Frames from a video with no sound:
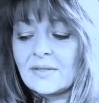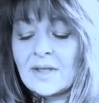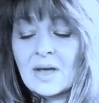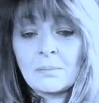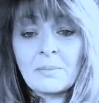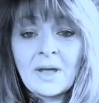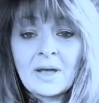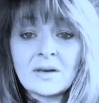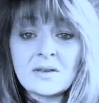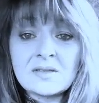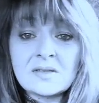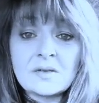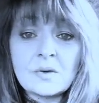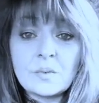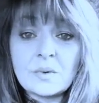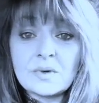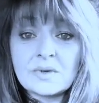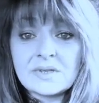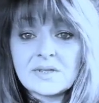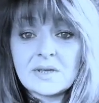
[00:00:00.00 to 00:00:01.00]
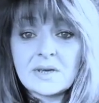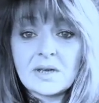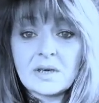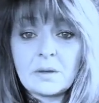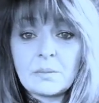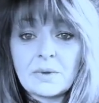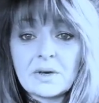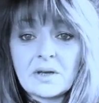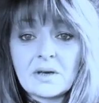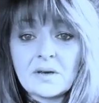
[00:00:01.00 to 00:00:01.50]
That man is no worse than
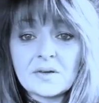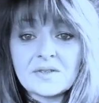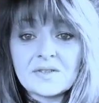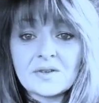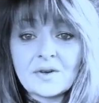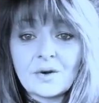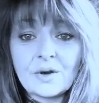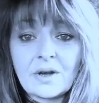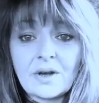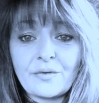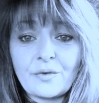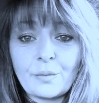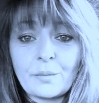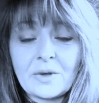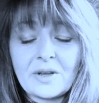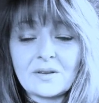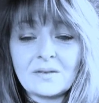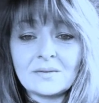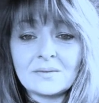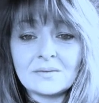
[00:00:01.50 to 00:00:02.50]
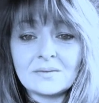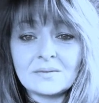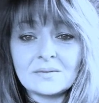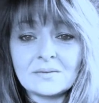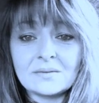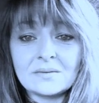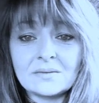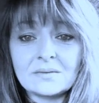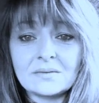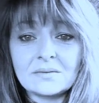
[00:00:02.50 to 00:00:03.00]
anybody else in our government.
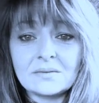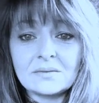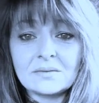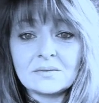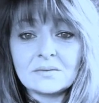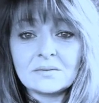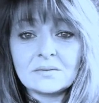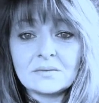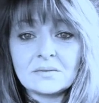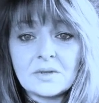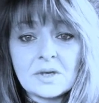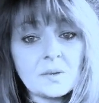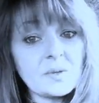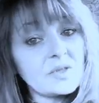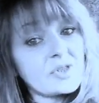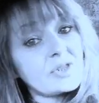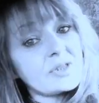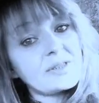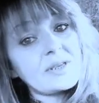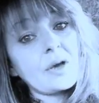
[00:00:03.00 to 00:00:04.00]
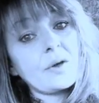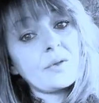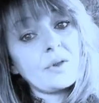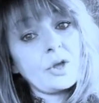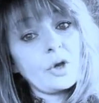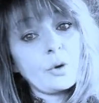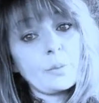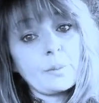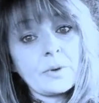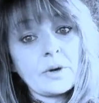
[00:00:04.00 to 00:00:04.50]
He was just out
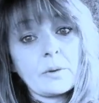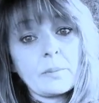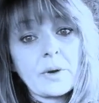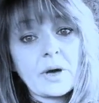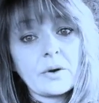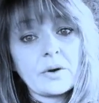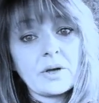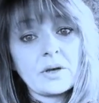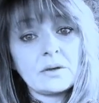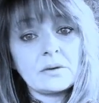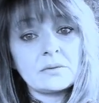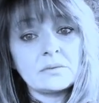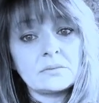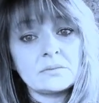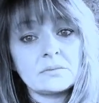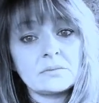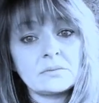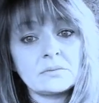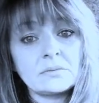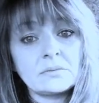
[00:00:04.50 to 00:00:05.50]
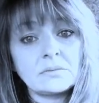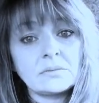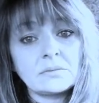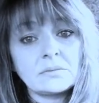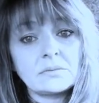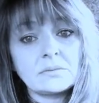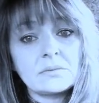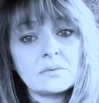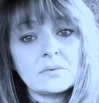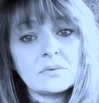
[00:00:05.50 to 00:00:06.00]
in the open about it.
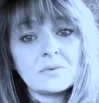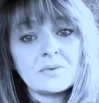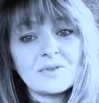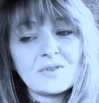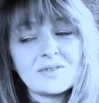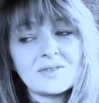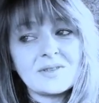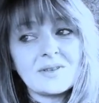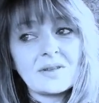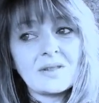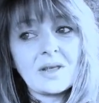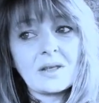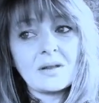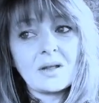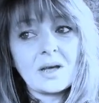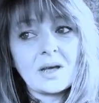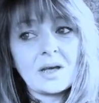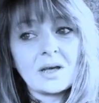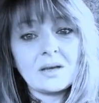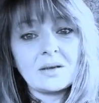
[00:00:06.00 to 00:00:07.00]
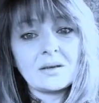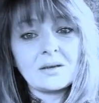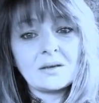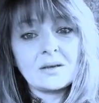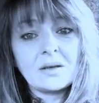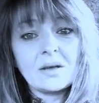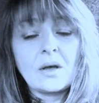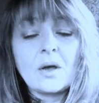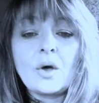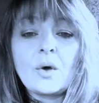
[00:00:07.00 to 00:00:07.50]
You see, they lie.
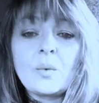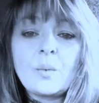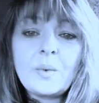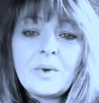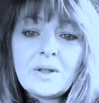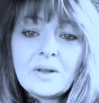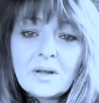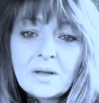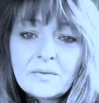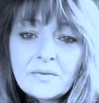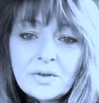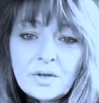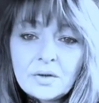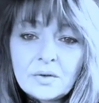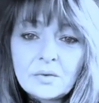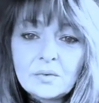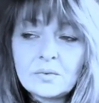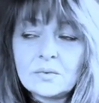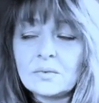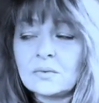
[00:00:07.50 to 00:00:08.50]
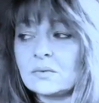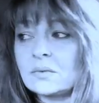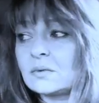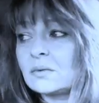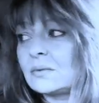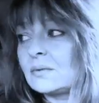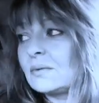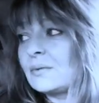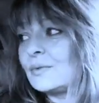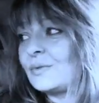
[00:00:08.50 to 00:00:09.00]
We love you.
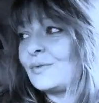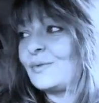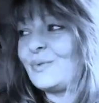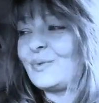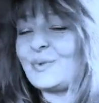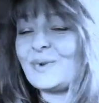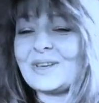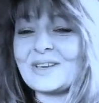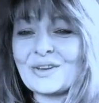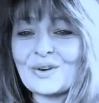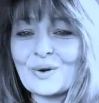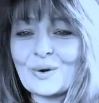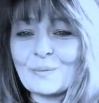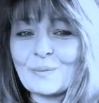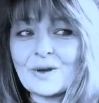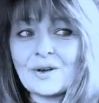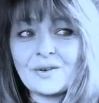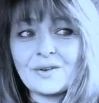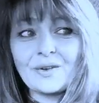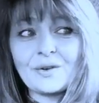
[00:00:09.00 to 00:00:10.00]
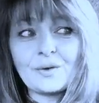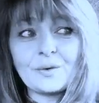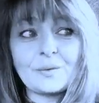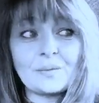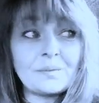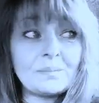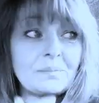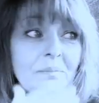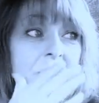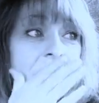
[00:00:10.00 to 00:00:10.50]
We care about
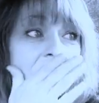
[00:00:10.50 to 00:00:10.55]
you.